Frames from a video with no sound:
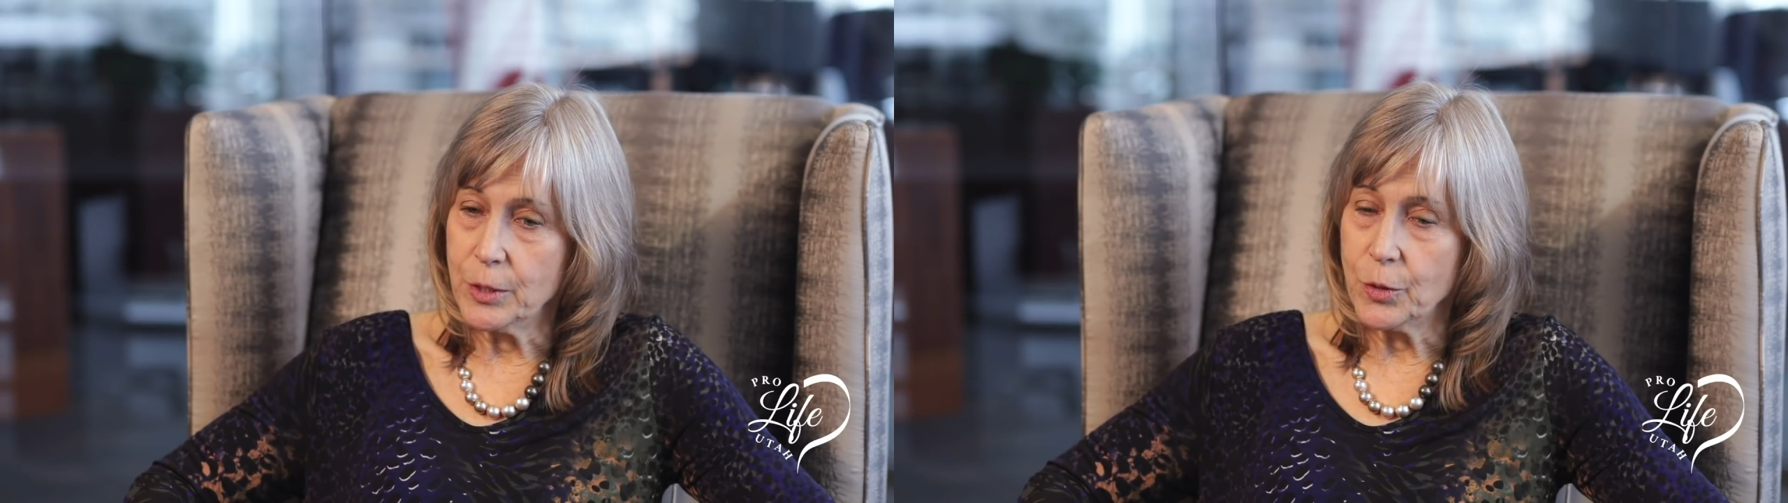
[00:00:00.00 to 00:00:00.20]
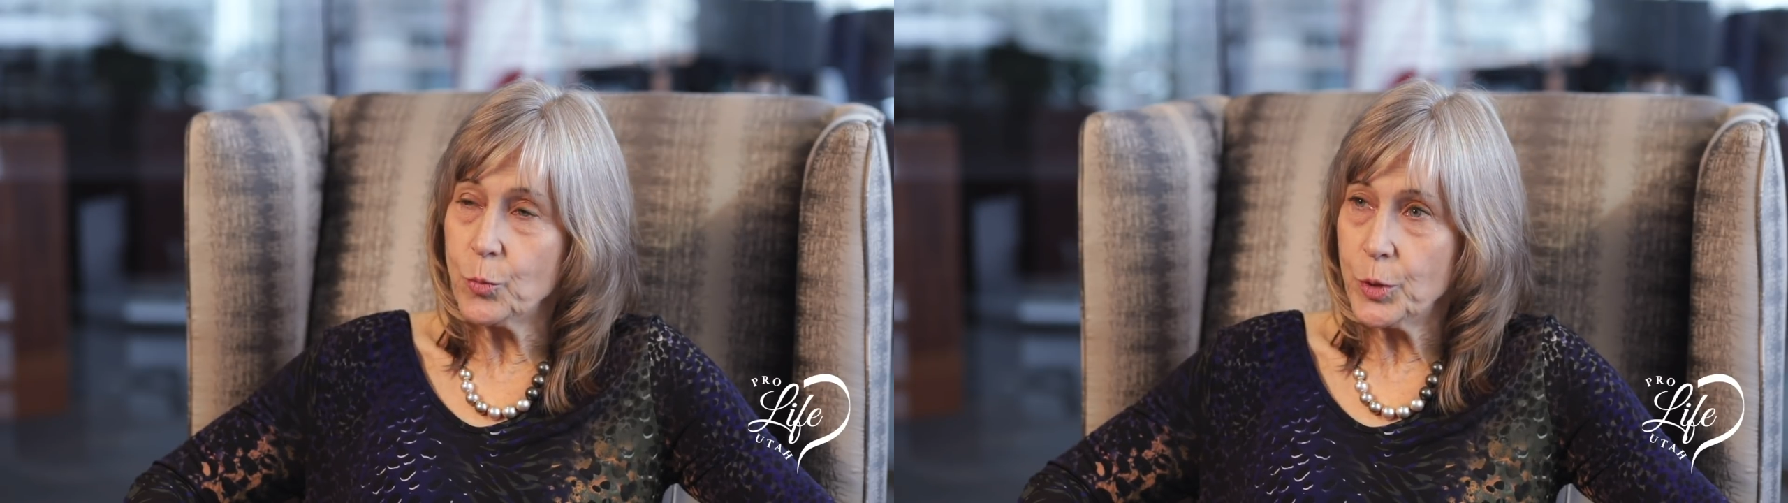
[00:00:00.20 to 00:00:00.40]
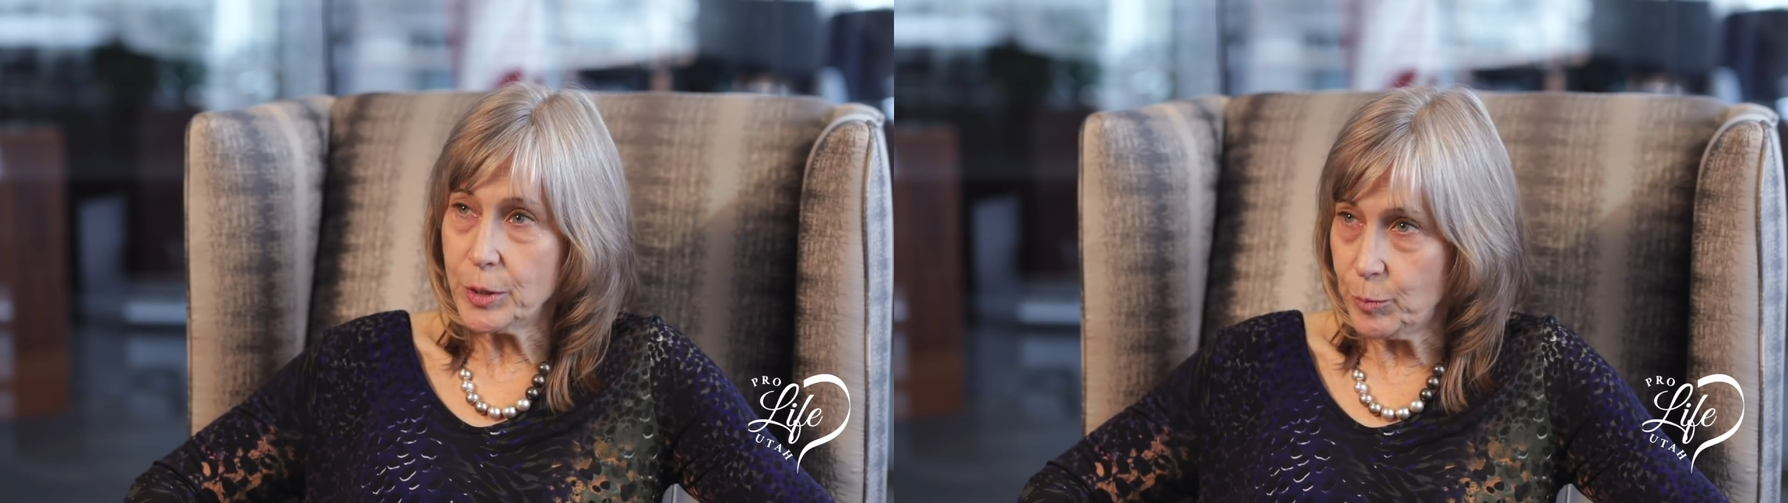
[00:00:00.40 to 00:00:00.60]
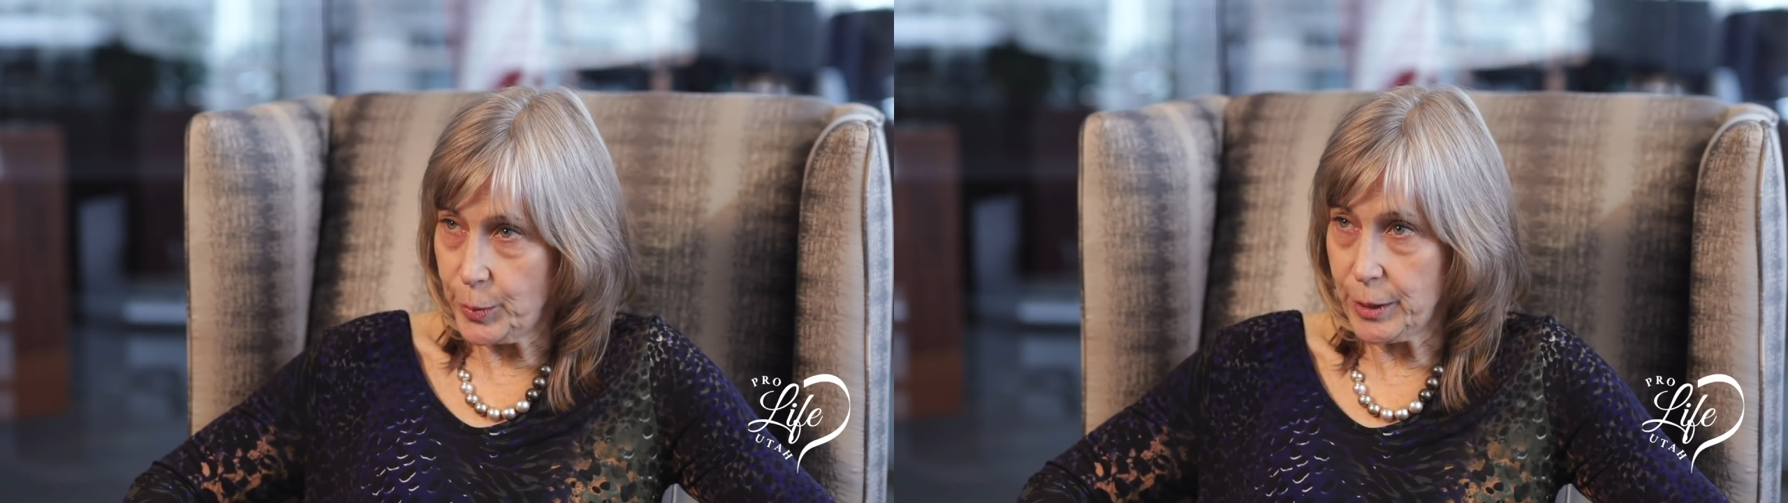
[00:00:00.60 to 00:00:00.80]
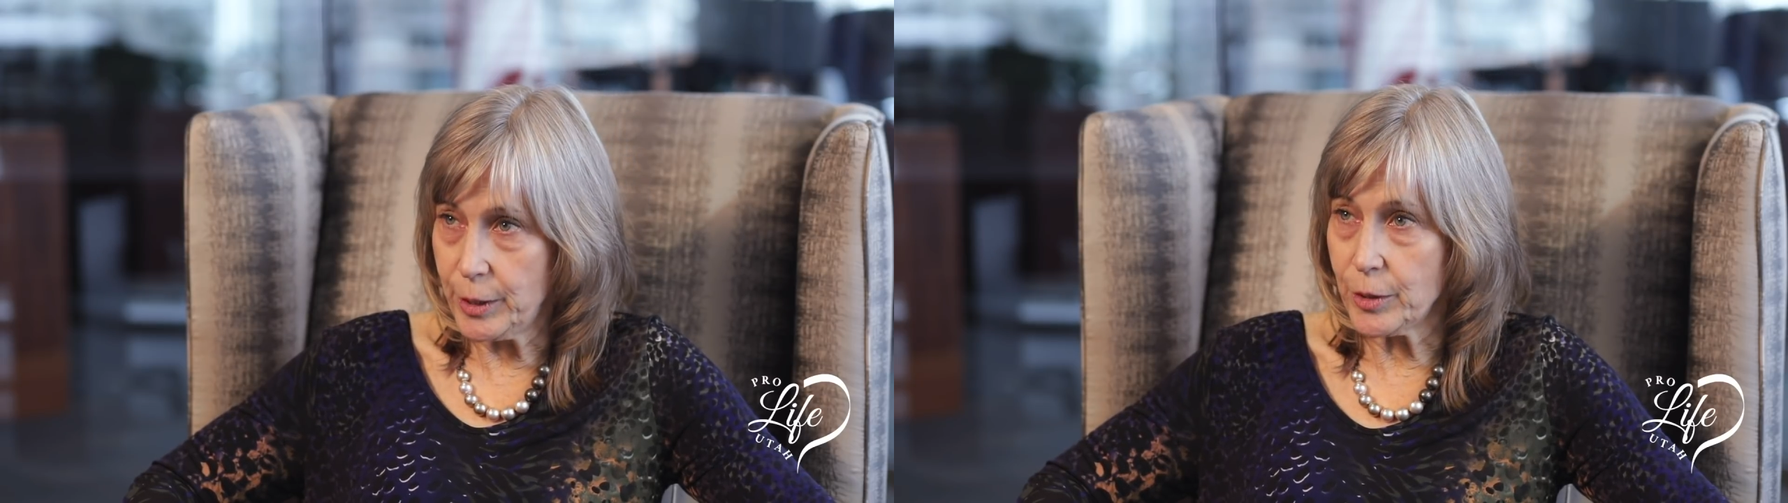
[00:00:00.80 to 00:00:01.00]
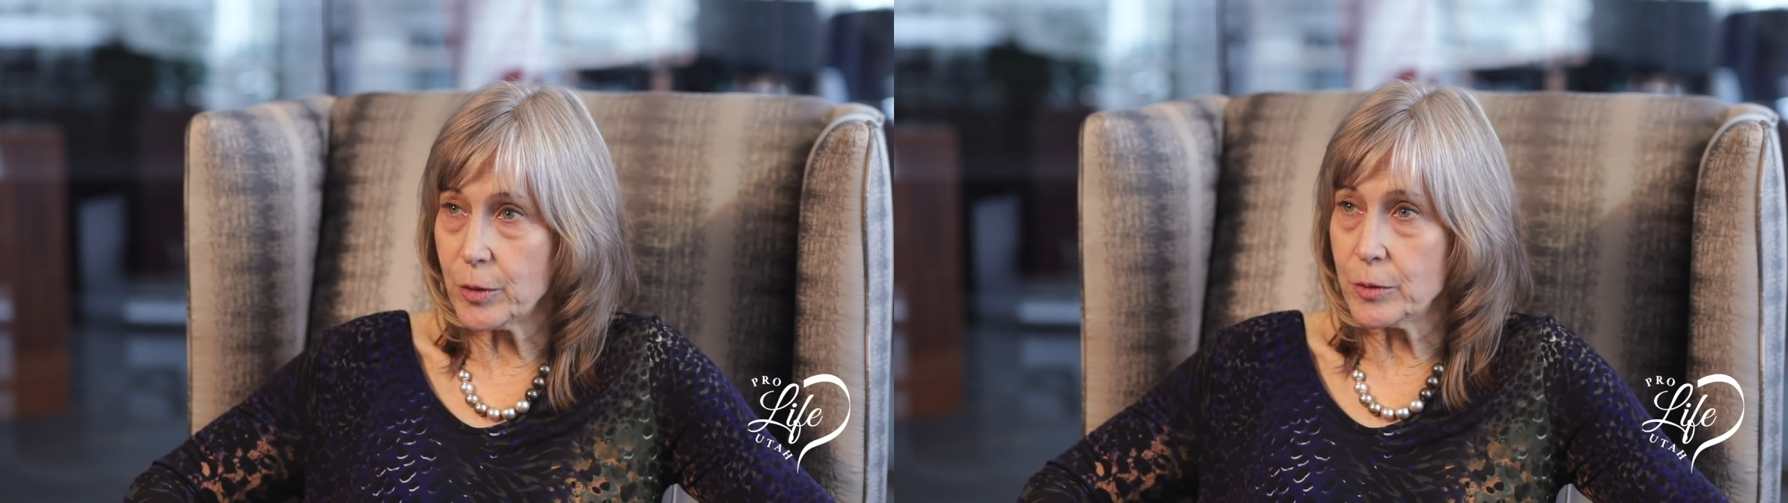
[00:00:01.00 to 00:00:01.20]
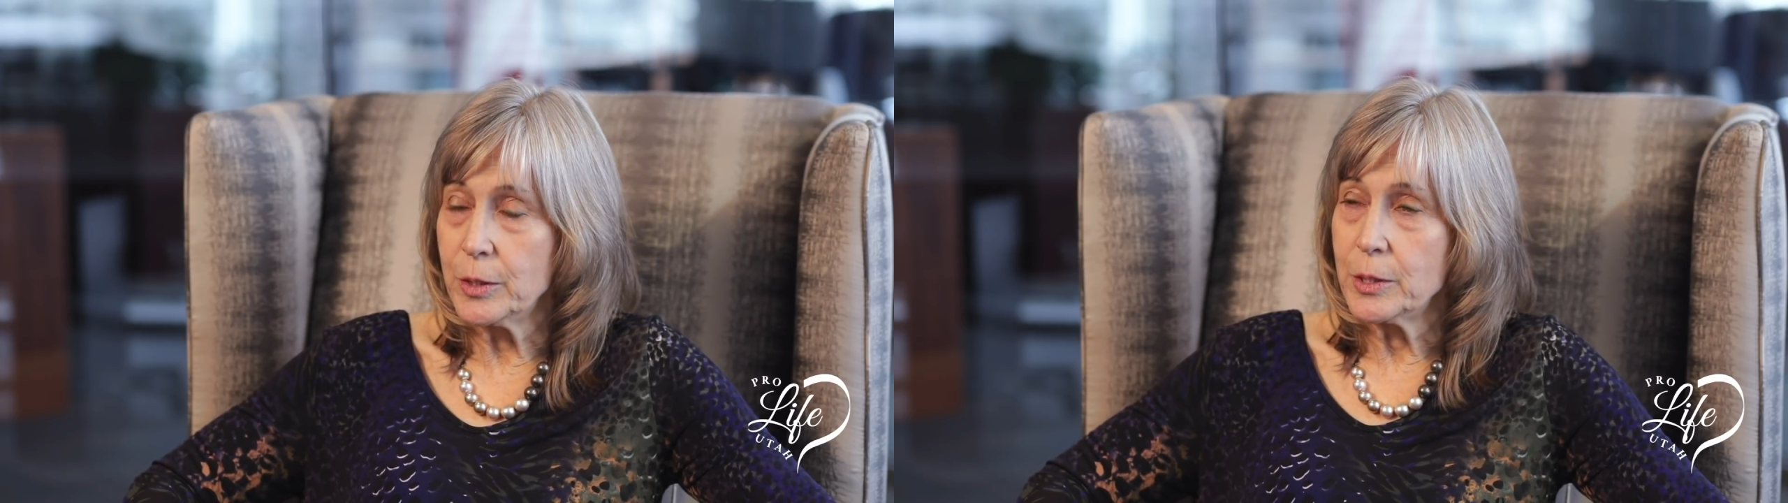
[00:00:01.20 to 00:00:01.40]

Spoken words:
who wouldn't be here